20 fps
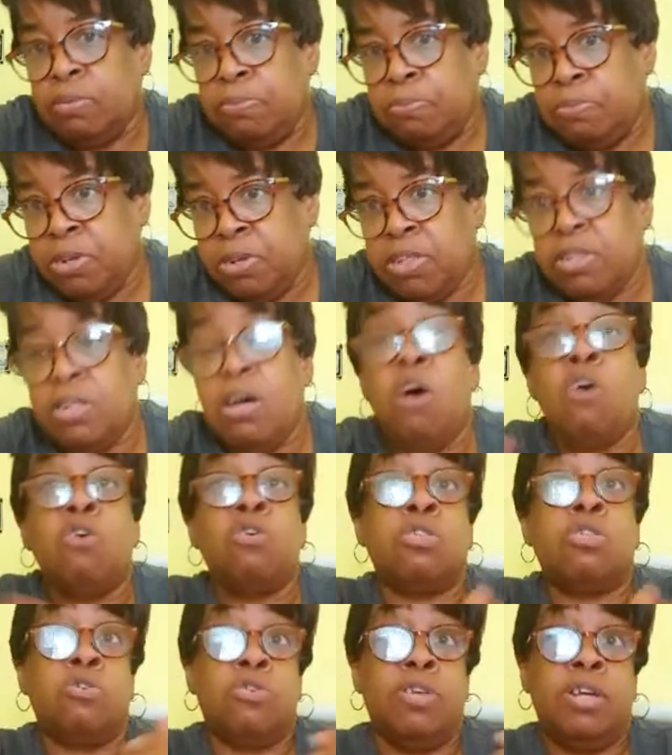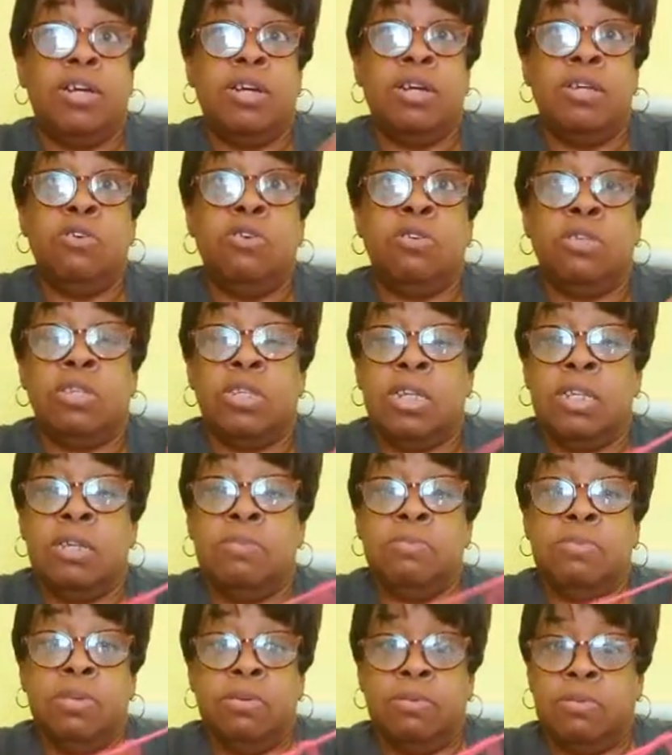put songs on there. You can send
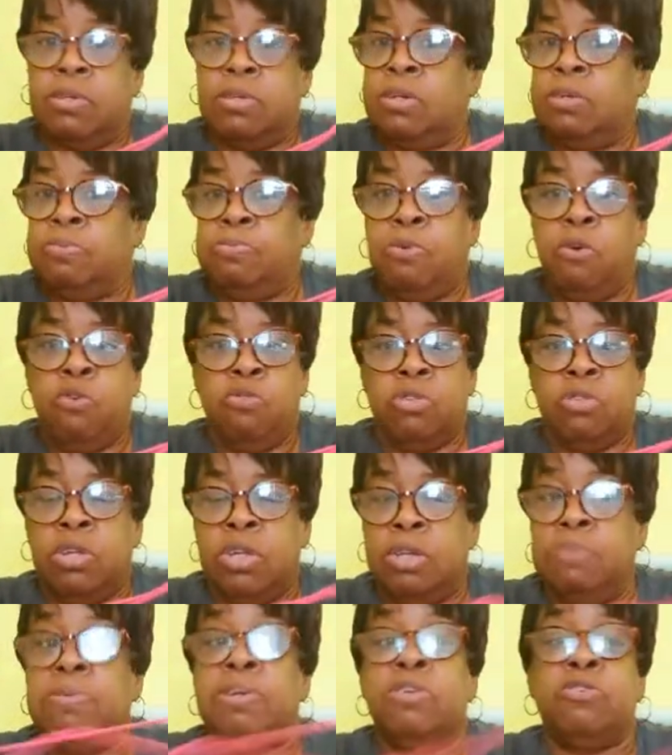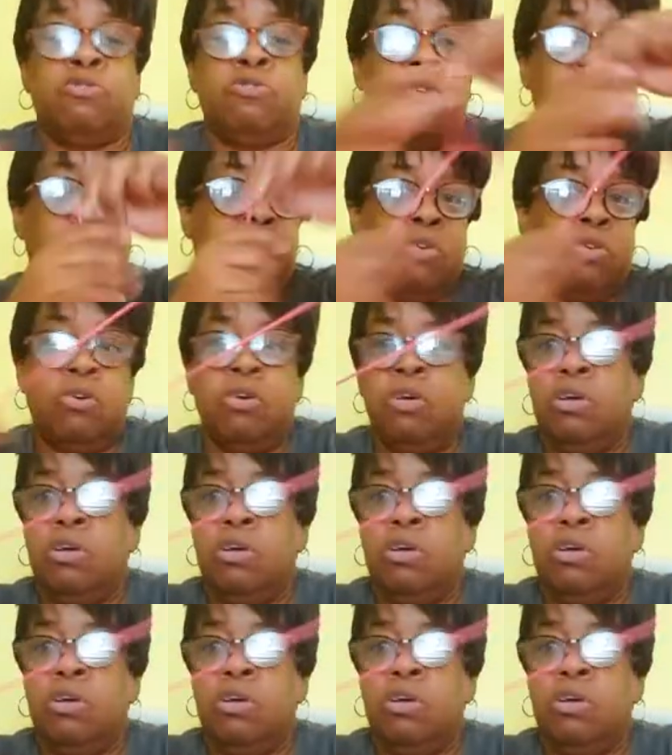the person, the administrator,